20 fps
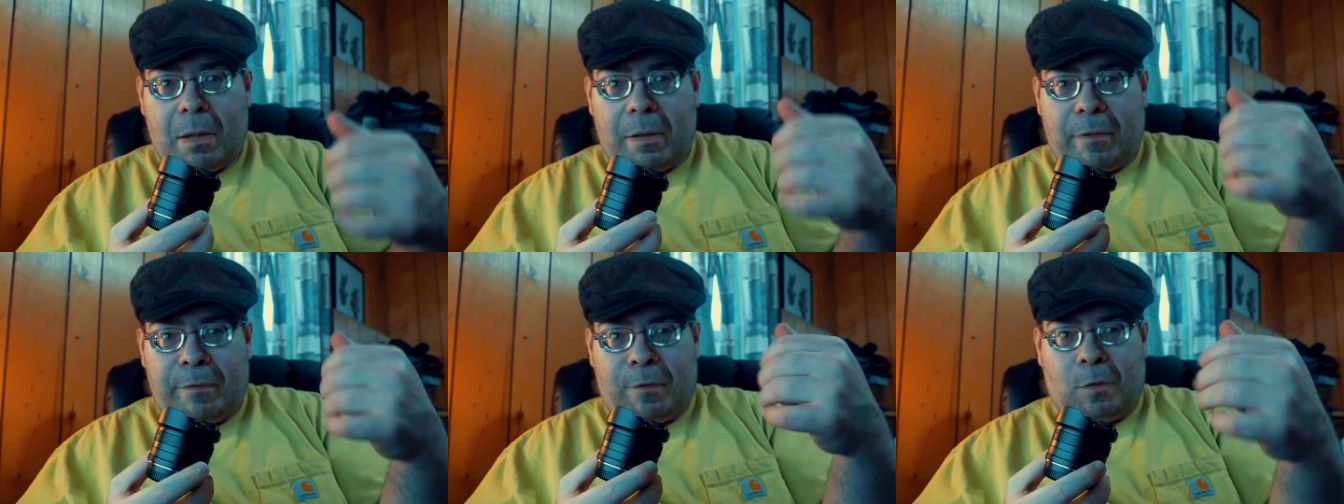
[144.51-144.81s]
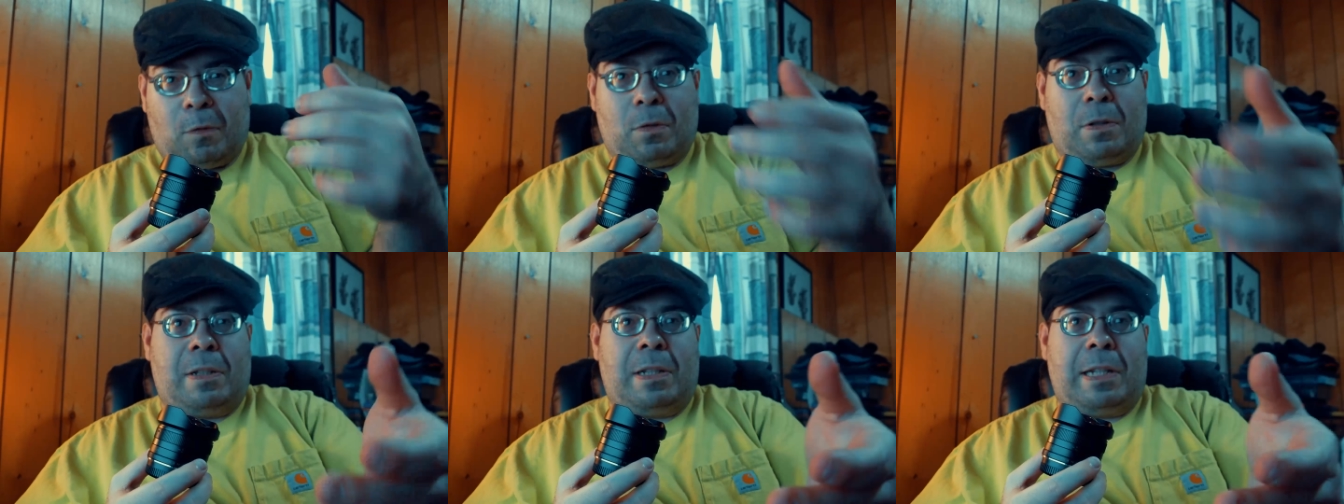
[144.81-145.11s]

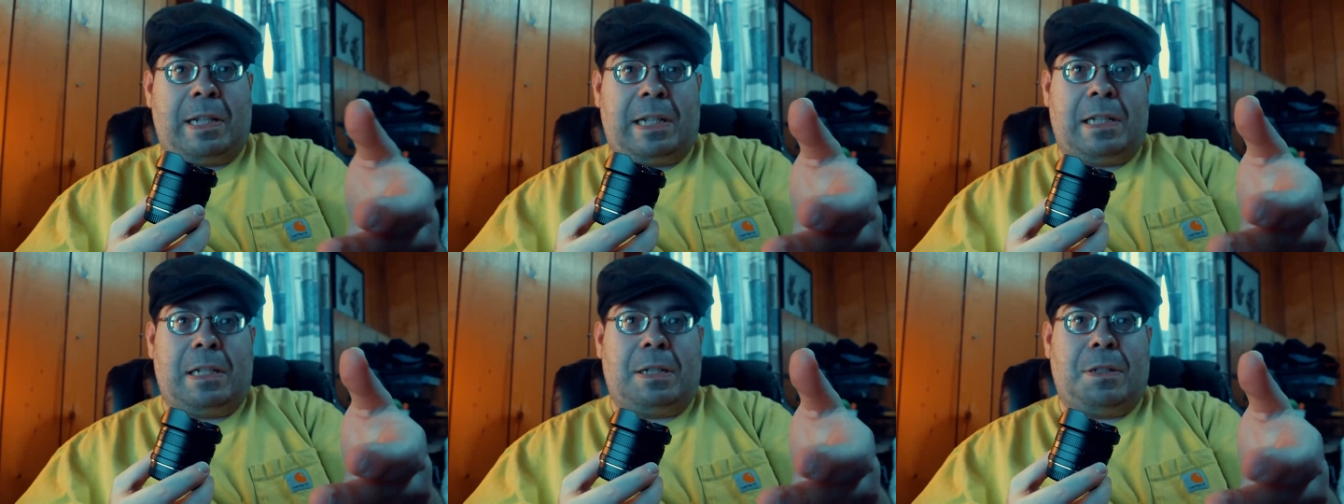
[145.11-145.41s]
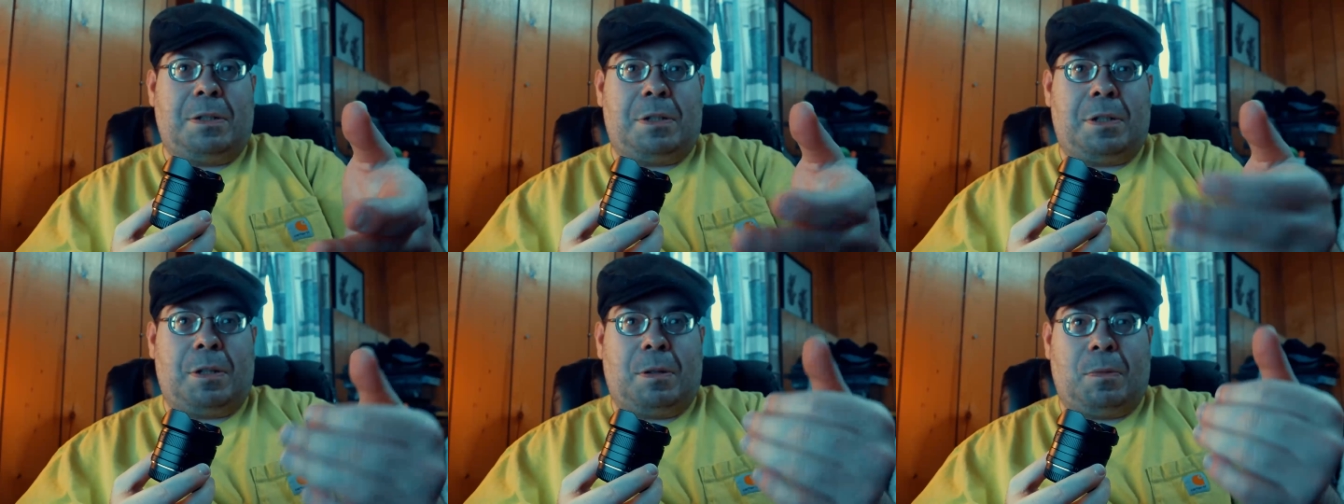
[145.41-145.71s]

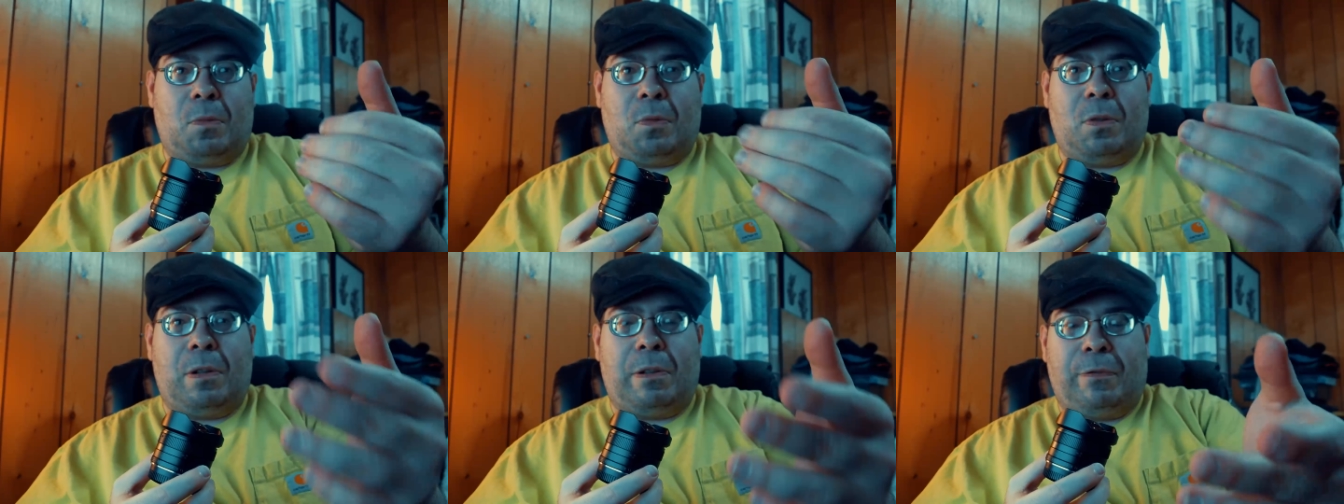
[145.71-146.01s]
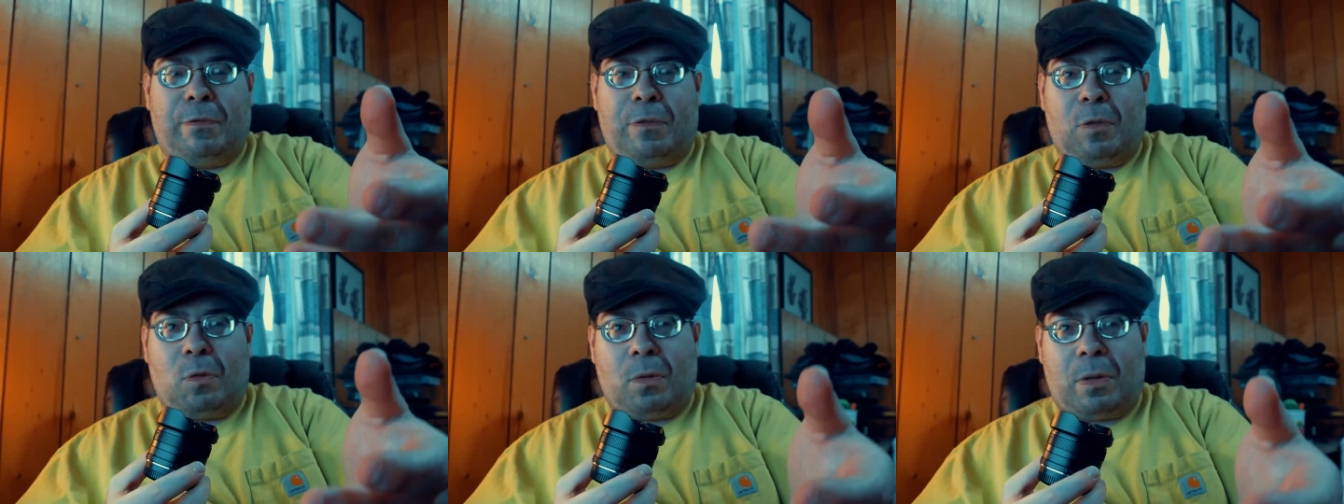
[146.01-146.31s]
14 to
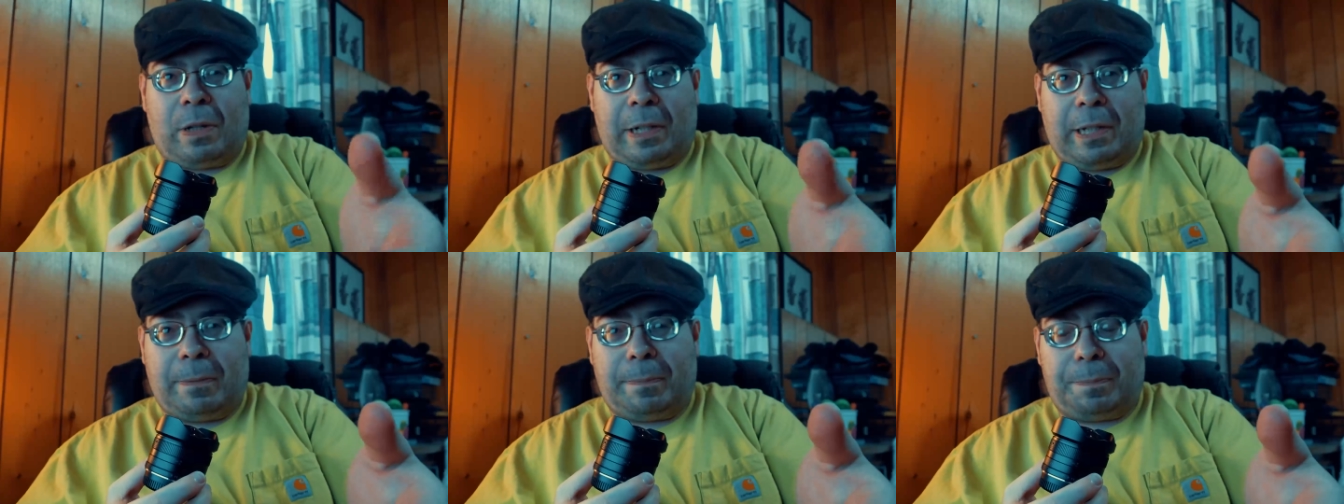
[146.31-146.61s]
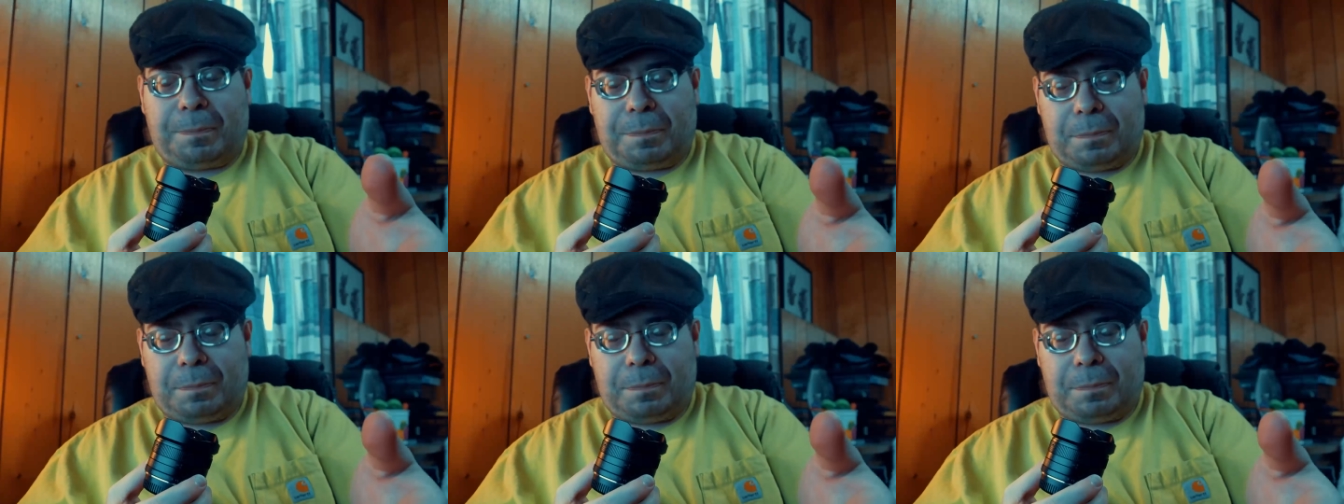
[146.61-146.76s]
140